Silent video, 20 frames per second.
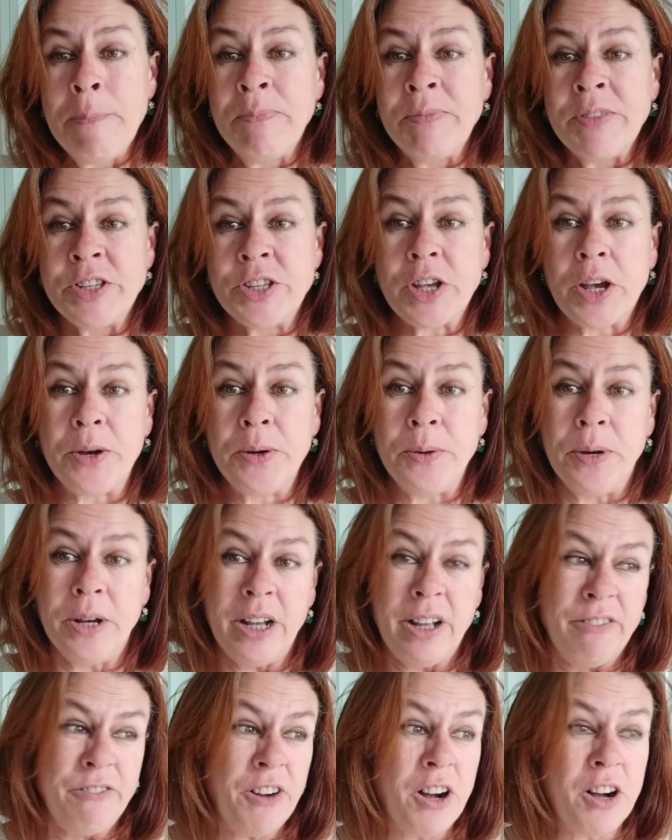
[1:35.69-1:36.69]
So
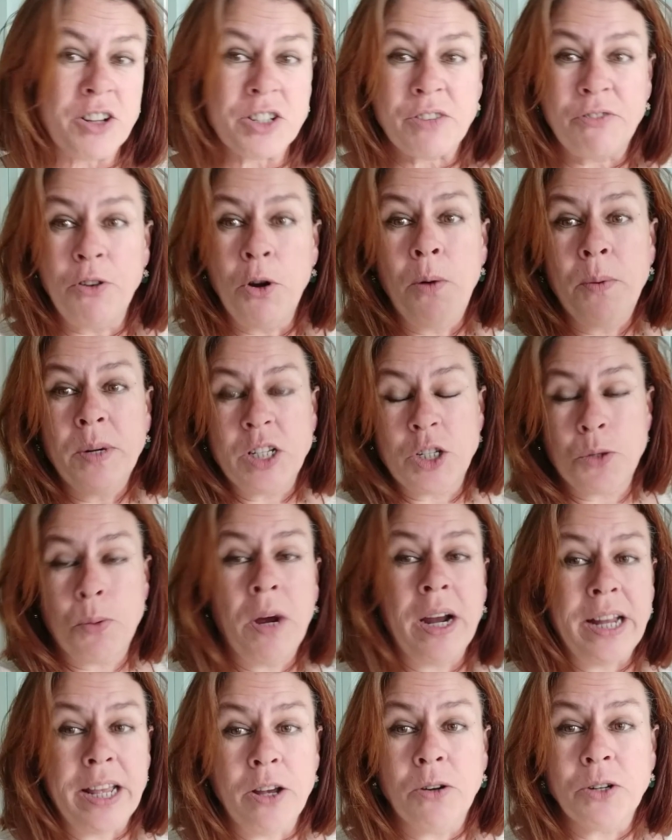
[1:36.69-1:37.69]
fast forward
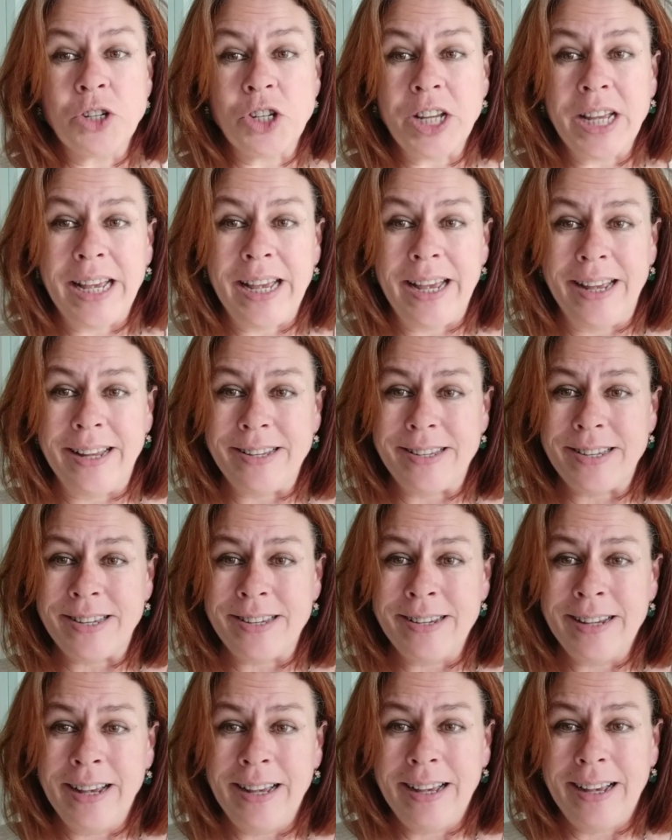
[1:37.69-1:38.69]
20 odd
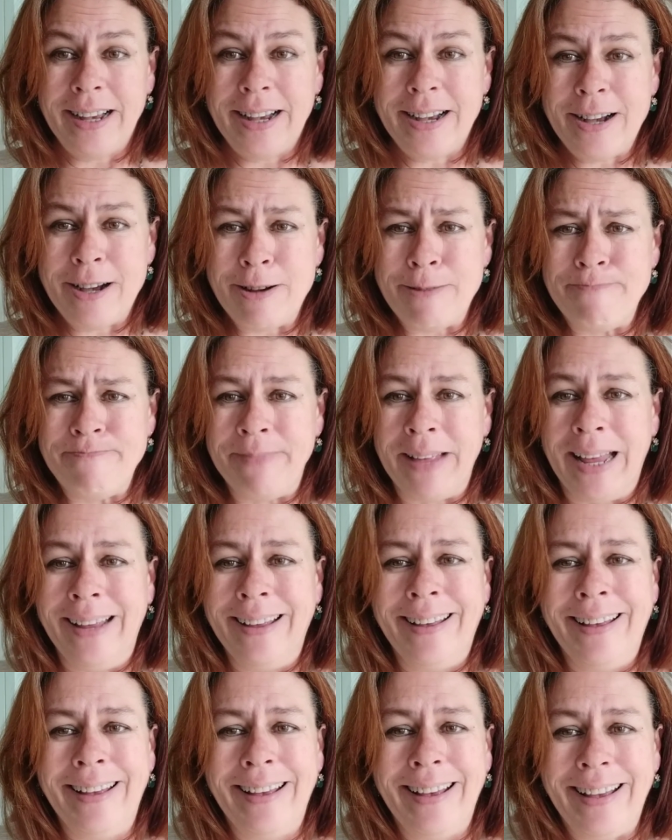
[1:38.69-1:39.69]
years, or
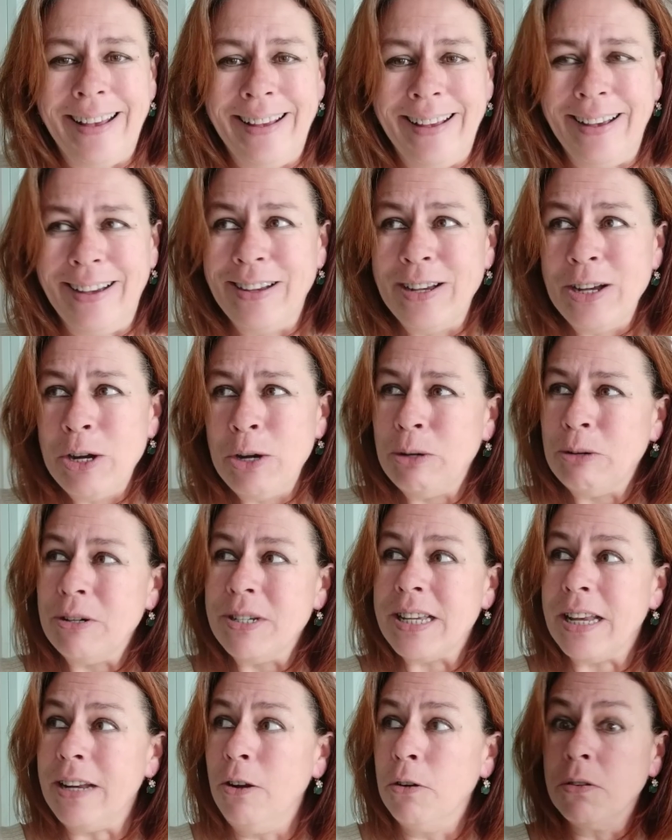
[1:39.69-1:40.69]

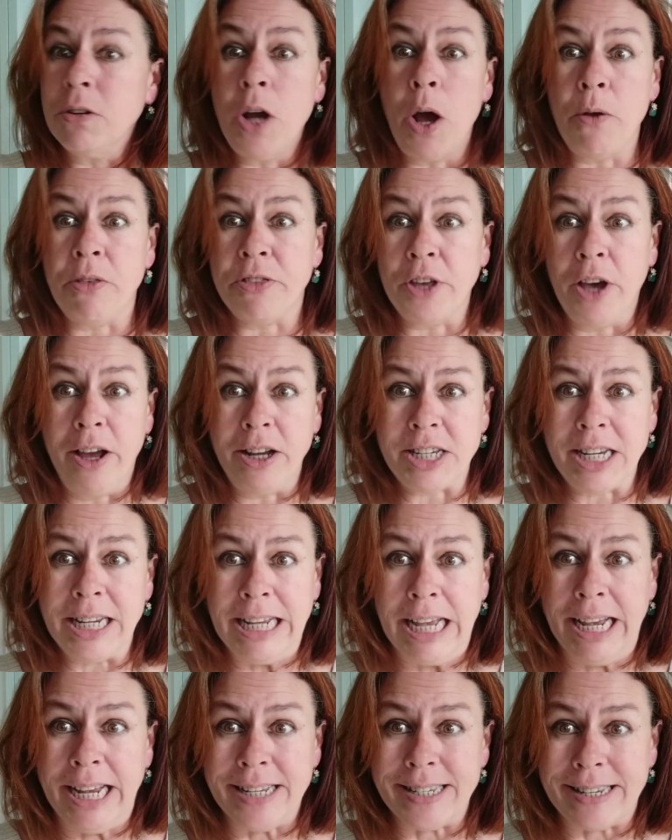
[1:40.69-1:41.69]
is it long? No, 30
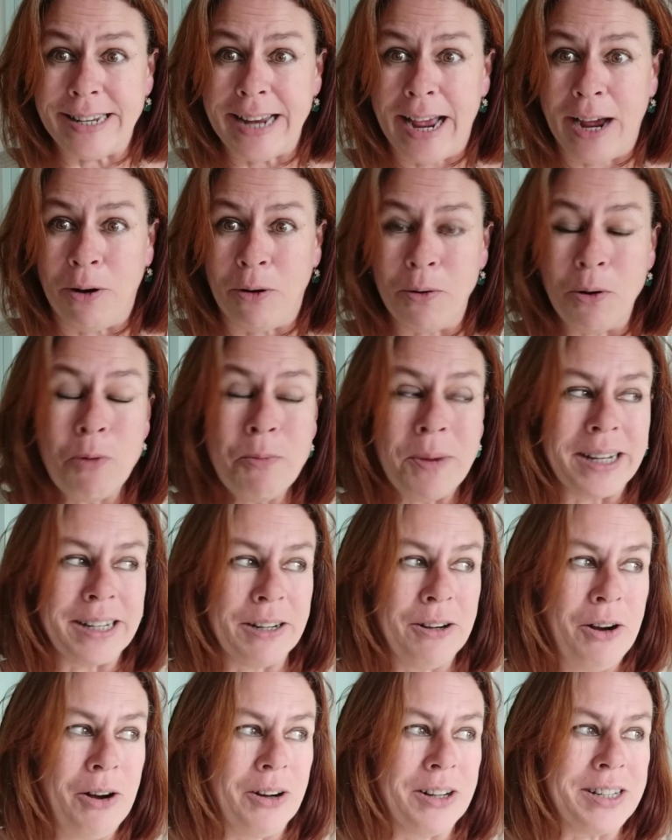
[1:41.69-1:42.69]
years now. Oh my
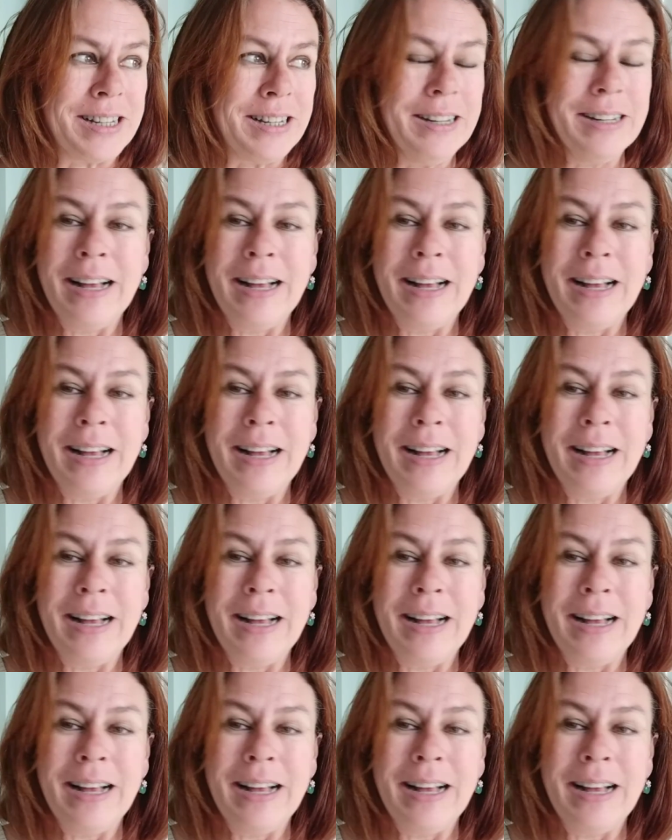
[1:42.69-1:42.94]
God.